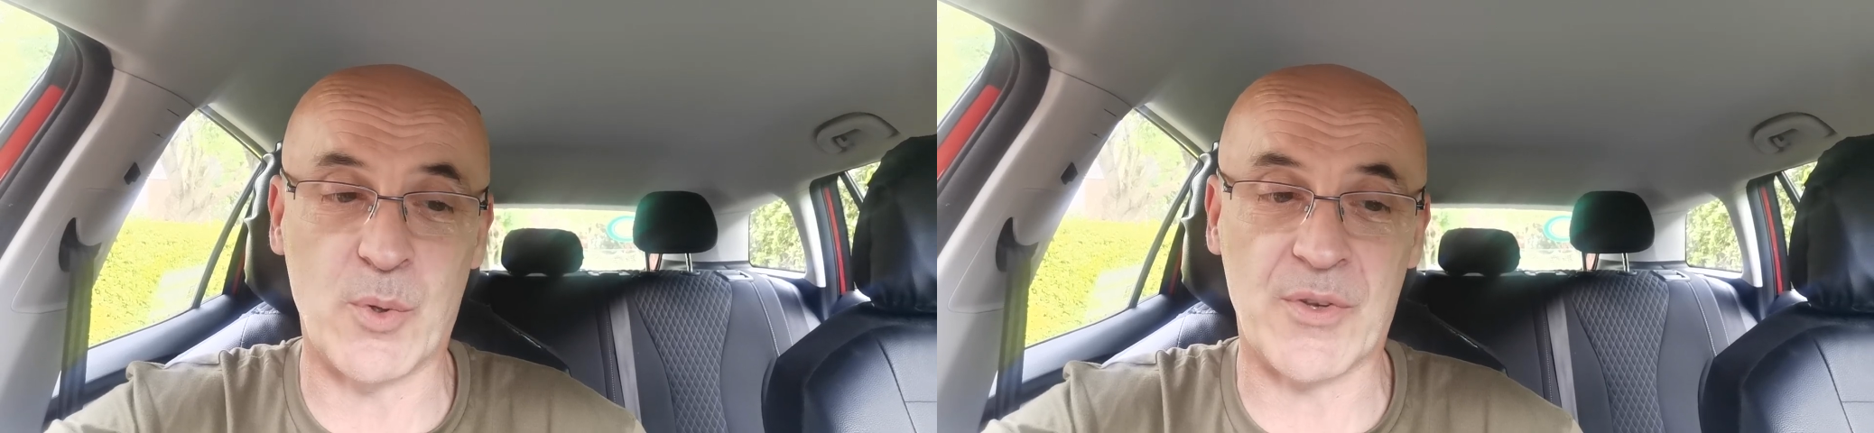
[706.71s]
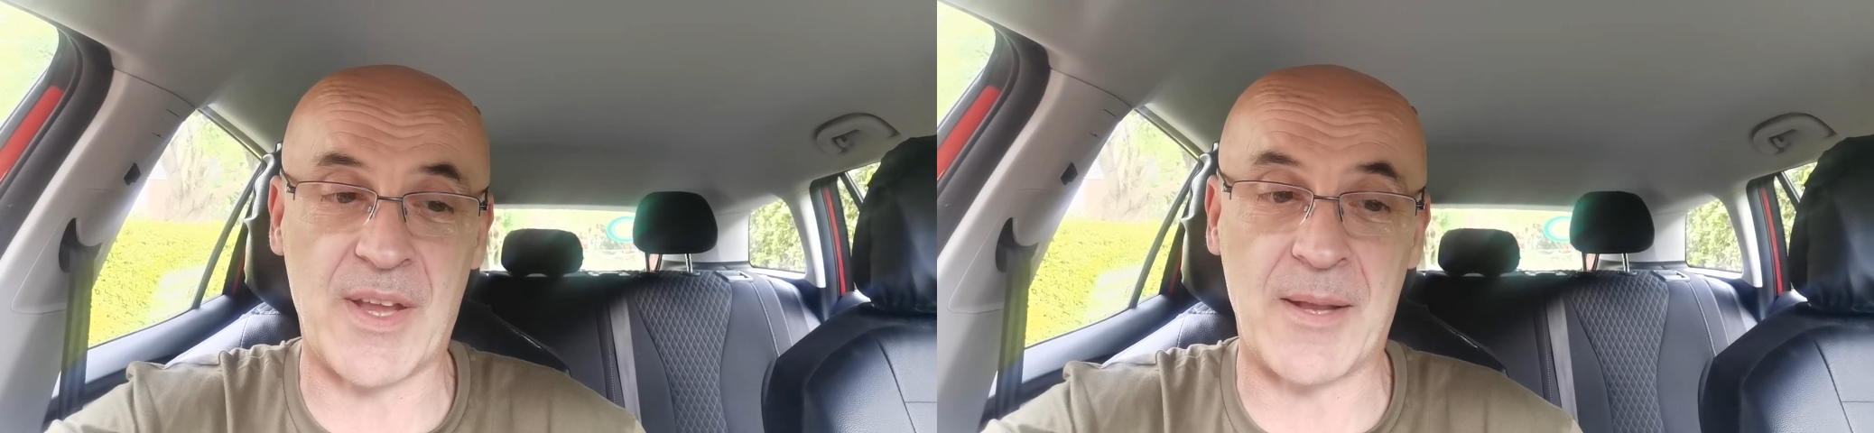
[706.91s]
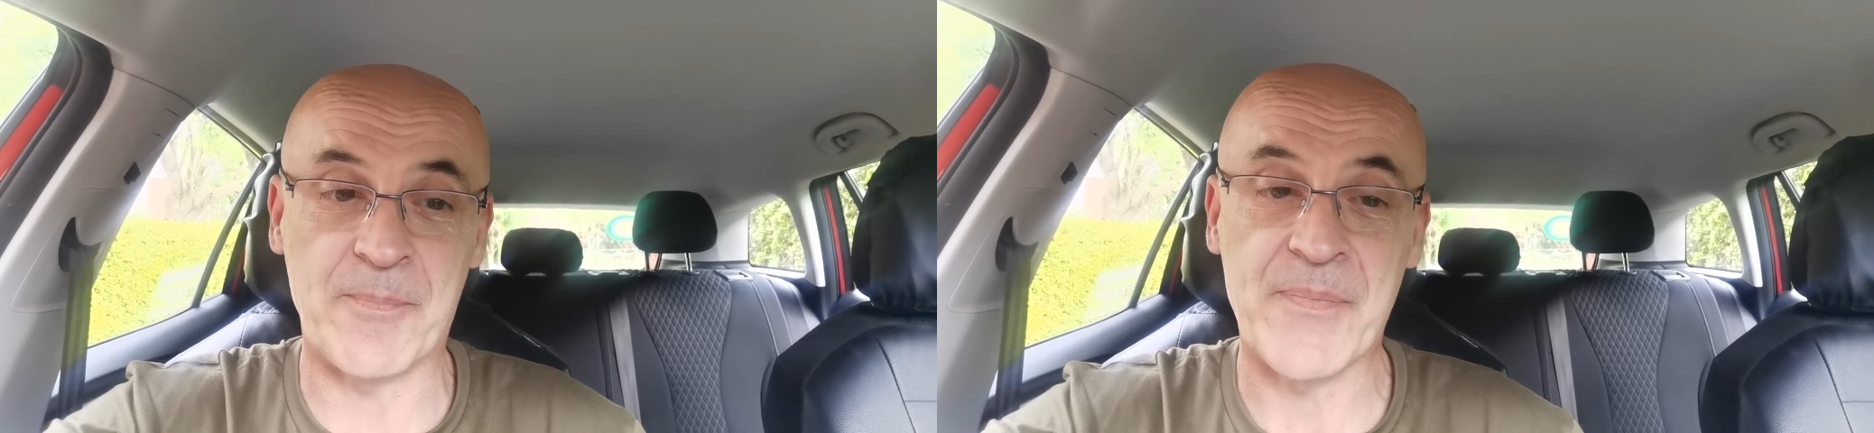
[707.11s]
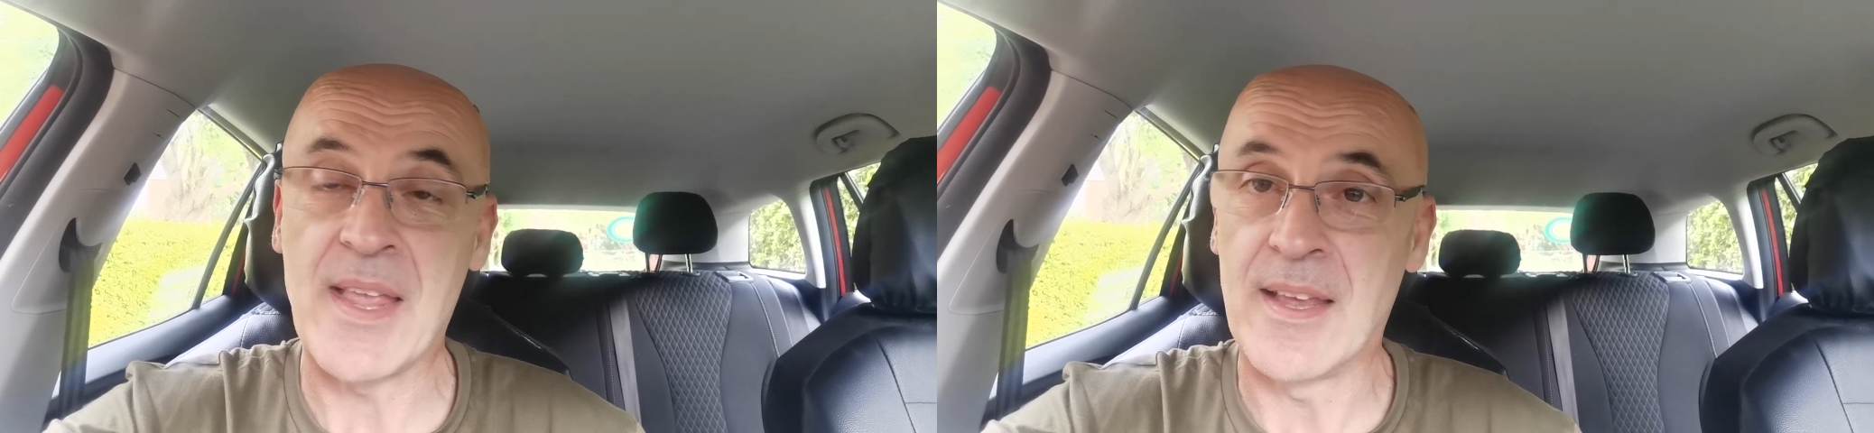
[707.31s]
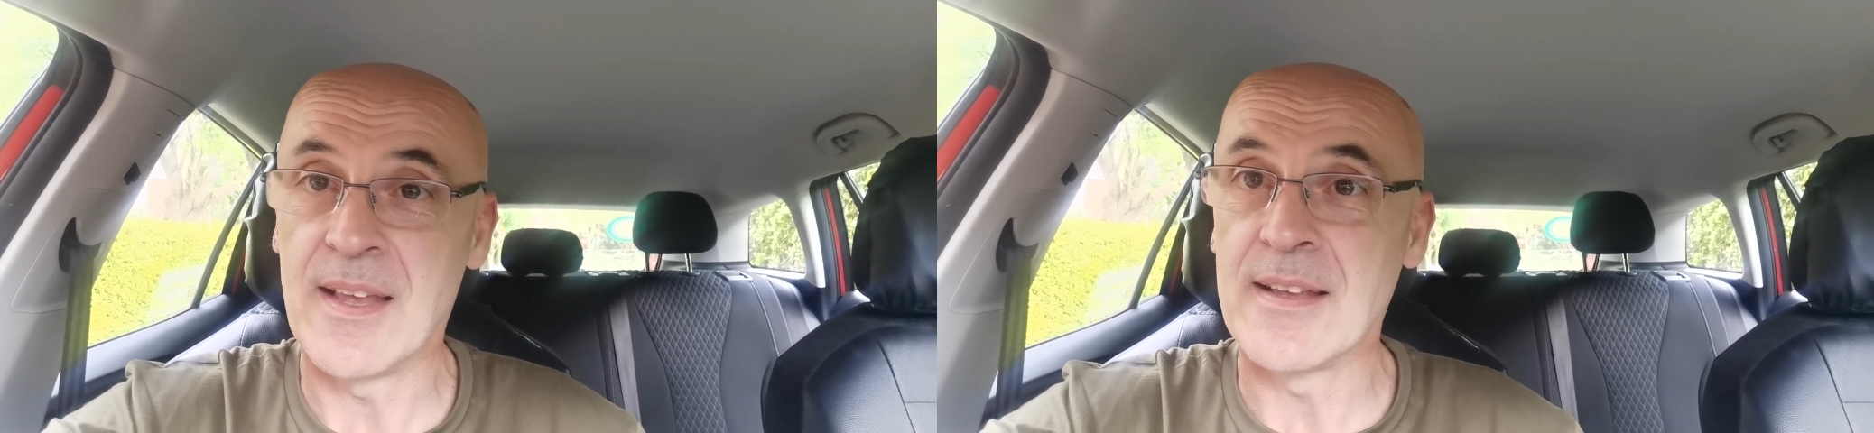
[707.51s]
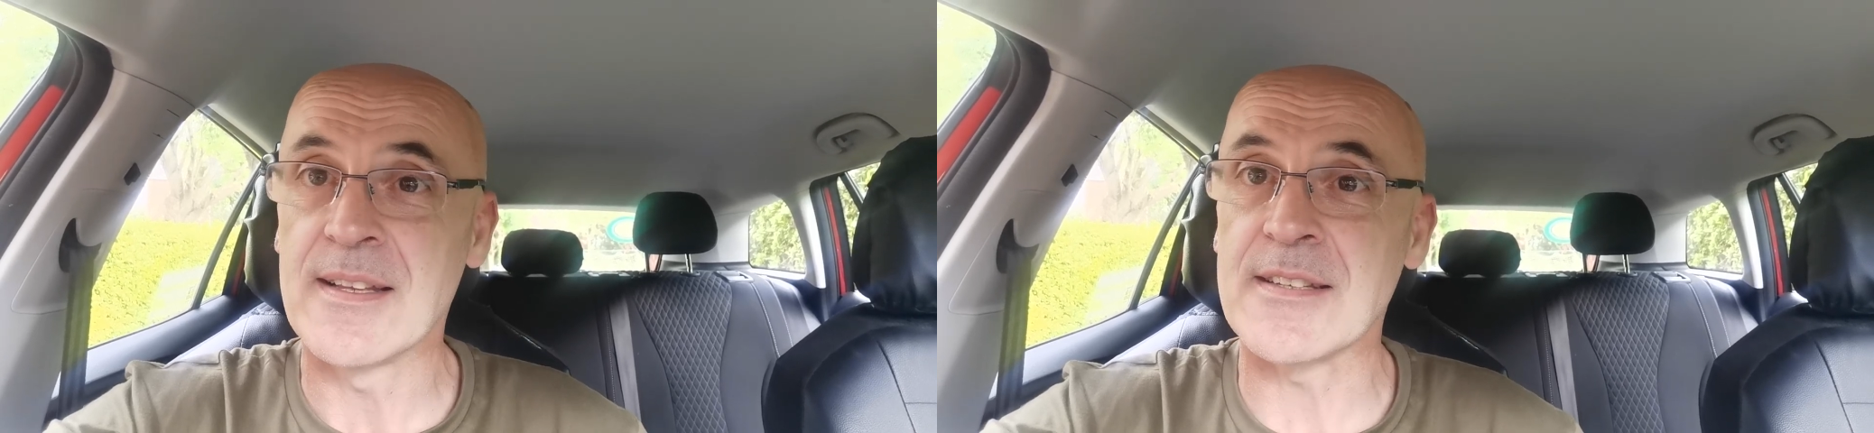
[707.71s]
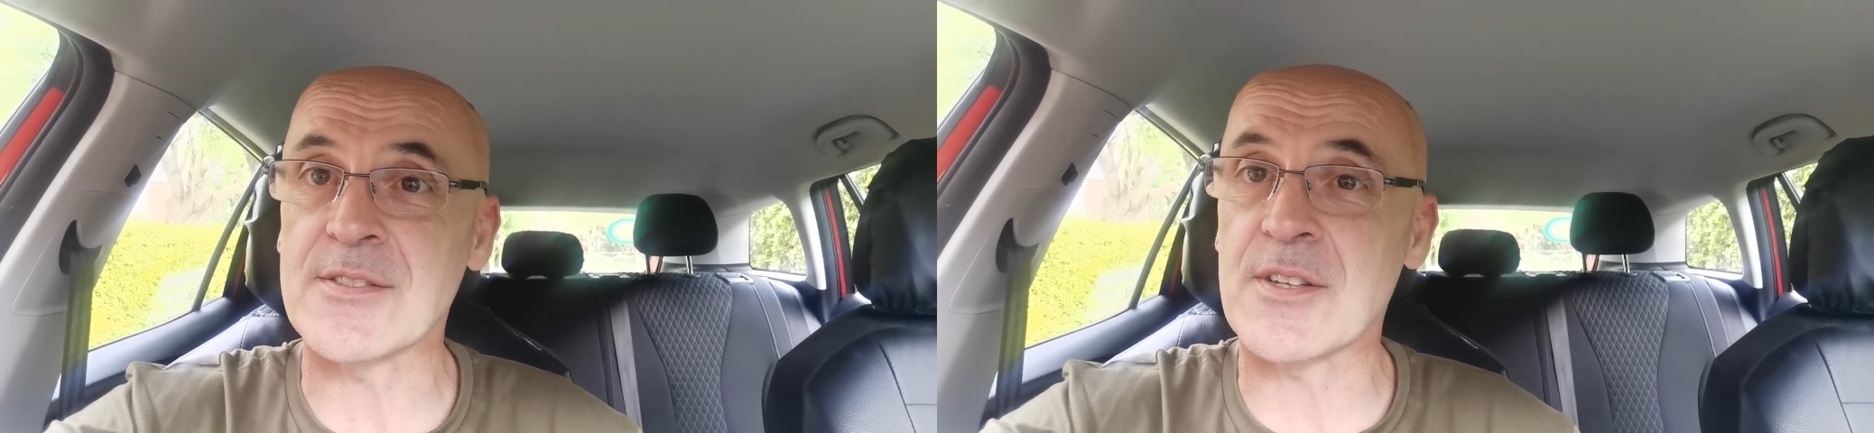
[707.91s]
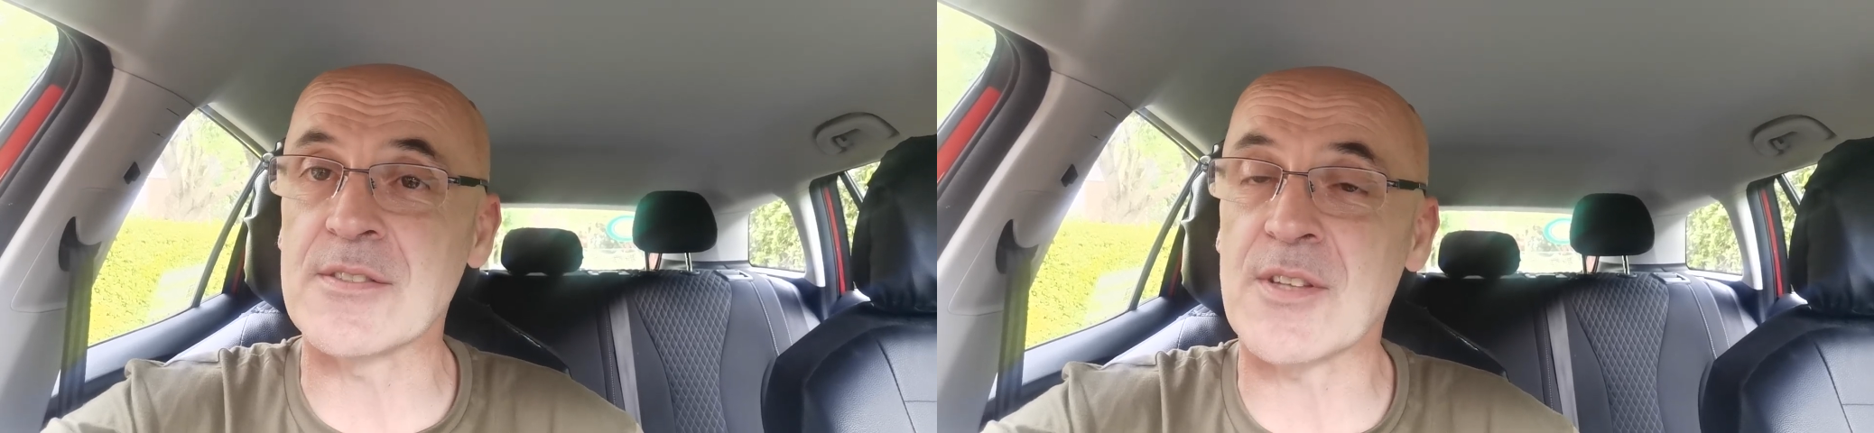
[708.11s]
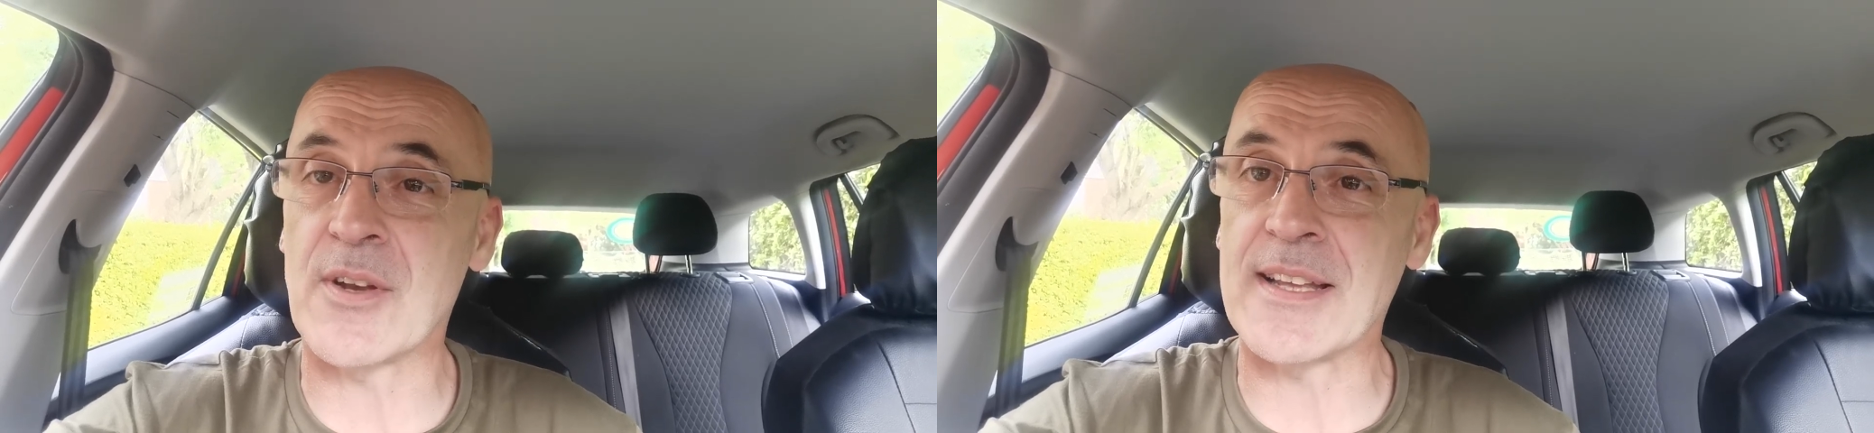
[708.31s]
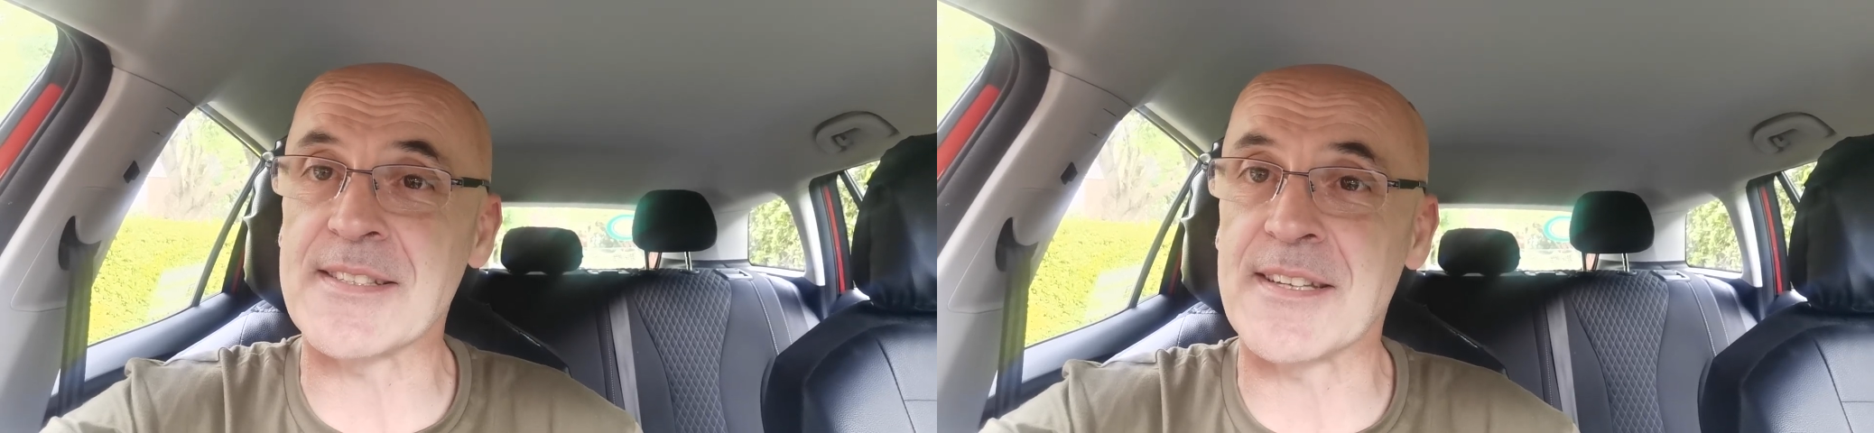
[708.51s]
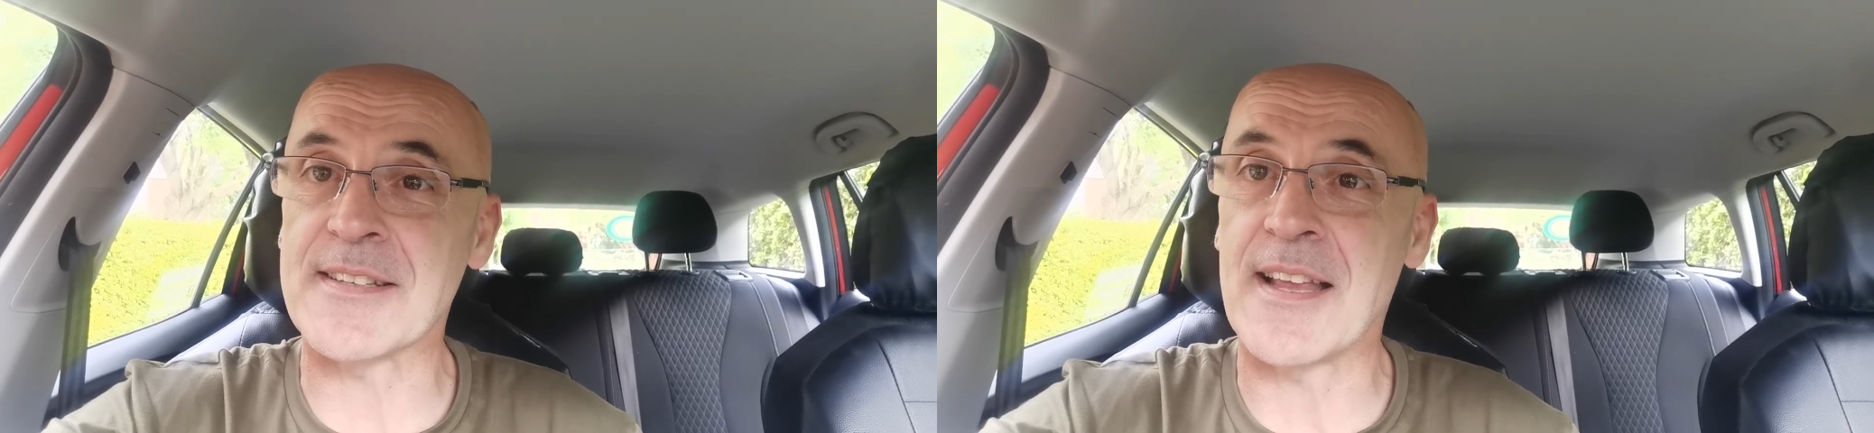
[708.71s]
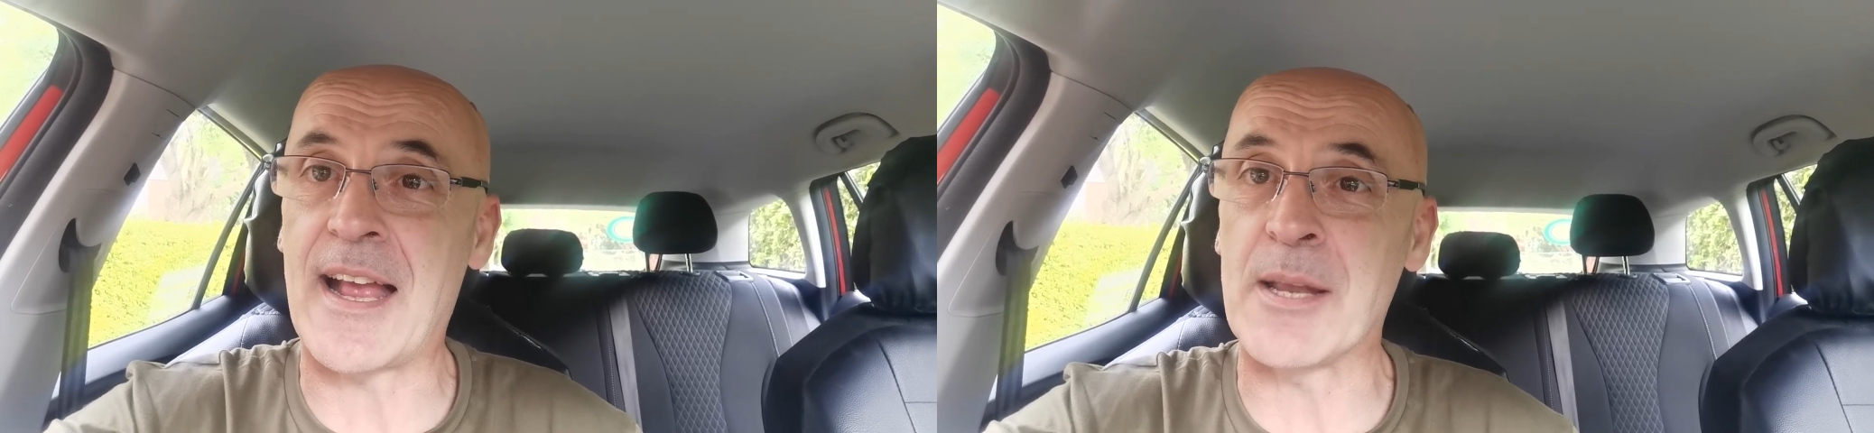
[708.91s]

But so that's it.